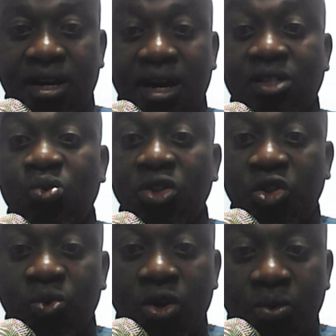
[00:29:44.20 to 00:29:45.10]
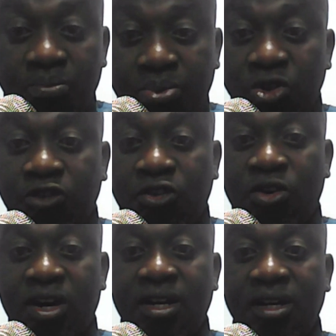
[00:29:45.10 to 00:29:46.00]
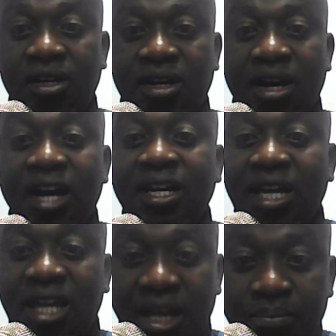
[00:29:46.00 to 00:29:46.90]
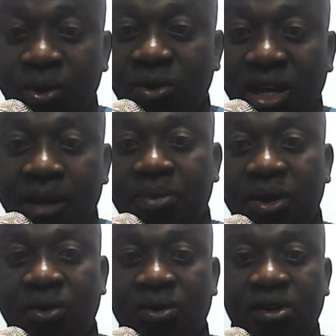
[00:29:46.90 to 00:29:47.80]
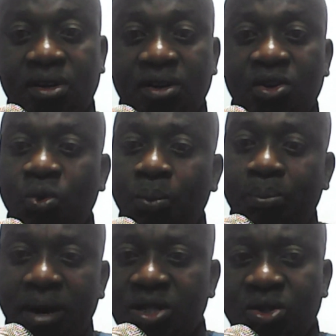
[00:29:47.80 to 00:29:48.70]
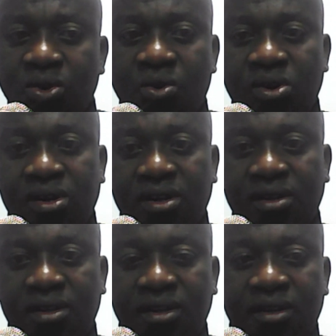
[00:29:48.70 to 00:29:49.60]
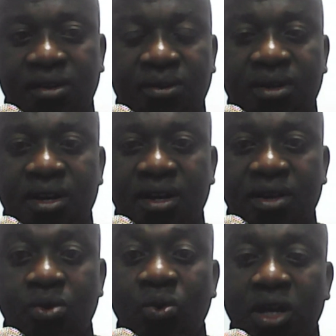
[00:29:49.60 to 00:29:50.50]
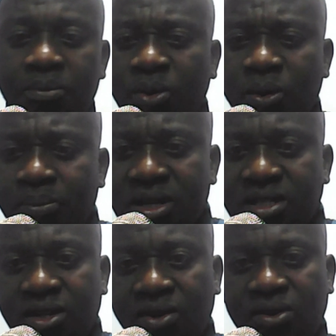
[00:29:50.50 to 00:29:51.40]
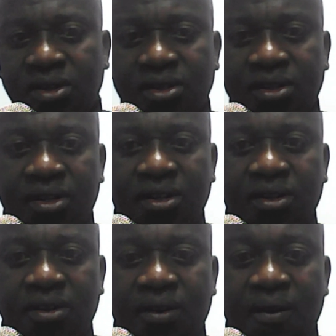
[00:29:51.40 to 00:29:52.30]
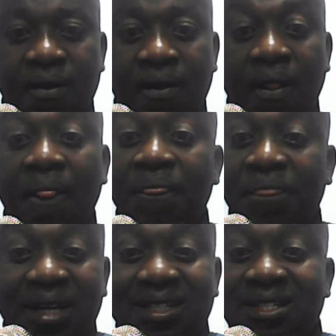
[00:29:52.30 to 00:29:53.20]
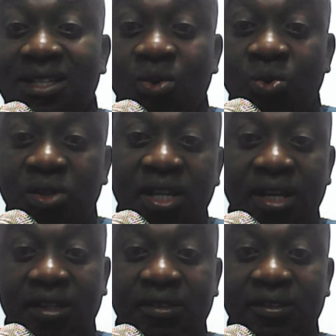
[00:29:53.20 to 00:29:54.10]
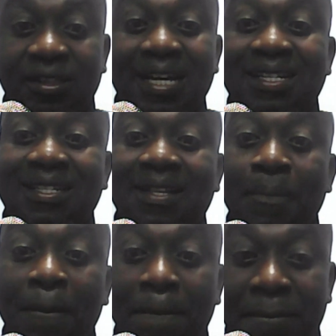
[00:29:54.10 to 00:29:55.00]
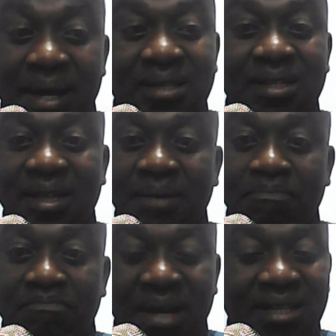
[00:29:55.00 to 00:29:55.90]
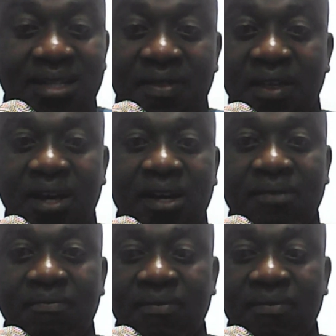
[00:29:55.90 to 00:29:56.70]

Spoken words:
And to ensure you push forward. And keep on keeping on. You press on. Okay? You keep on pressing on. That is the good thing. That is the best and the best thing